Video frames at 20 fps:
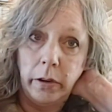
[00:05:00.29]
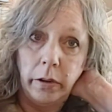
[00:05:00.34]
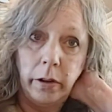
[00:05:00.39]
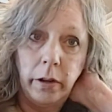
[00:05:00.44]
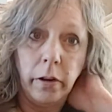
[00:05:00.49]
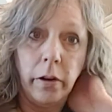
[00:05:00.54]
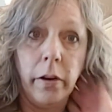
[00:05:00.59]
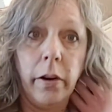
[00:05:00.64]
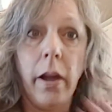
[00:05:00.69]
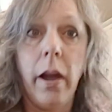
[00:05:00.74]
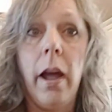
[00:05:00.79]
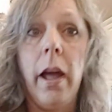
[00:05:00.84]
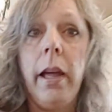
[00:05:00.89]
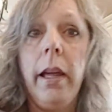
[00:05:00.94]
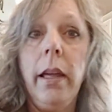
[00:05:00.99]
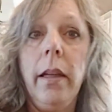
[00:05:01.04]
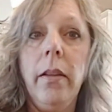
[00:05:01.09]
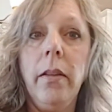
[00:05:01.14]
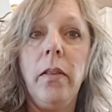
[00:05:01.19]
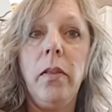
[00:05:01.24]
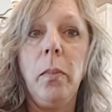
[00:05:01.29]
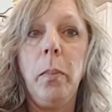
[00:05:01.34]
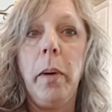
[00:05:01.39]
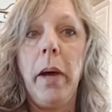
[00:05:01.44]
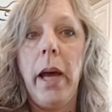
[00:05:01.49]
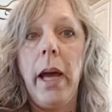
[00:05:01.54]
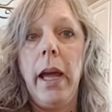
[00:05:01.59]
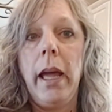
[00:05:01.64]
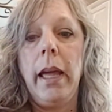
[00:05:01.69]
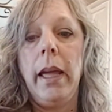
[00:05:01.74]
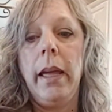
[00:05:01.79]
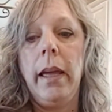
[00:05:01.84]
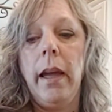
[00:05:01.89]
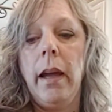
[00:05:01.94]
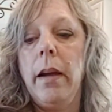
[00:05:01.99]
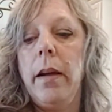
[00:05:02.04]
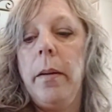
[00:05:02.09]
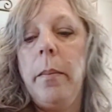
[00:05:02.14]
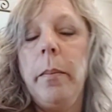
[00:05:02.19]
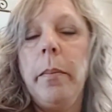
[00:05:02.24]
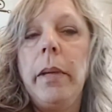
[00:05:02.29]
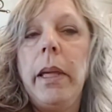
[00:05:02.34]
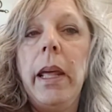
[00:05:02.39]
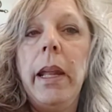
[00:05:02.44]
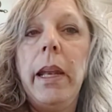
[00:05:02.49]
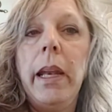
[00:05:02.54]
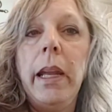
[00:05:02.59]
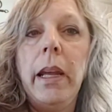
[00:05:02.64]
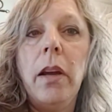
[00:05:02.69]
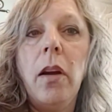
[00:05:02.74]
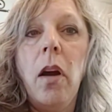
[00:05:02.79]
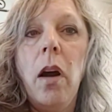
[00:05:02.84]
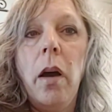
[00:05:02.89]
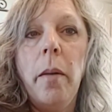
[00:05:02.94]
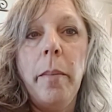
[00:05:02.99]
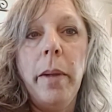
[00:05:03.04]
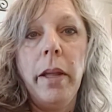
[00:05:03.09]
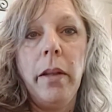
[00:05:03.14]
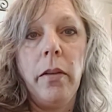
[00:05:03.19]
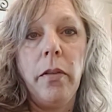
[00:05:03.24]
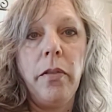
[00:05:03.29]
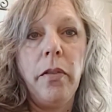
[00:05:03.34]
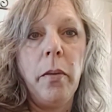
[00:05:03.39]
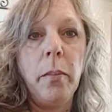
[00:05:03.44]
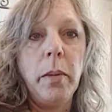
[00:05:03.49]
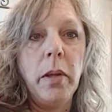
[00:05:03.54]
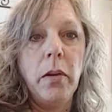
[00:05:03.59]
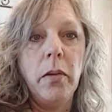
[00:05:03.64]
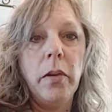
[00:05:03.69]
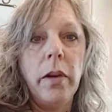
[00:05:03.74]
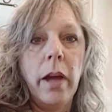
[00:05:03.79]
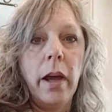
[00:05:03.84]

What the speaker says: good or not is by getting comments from you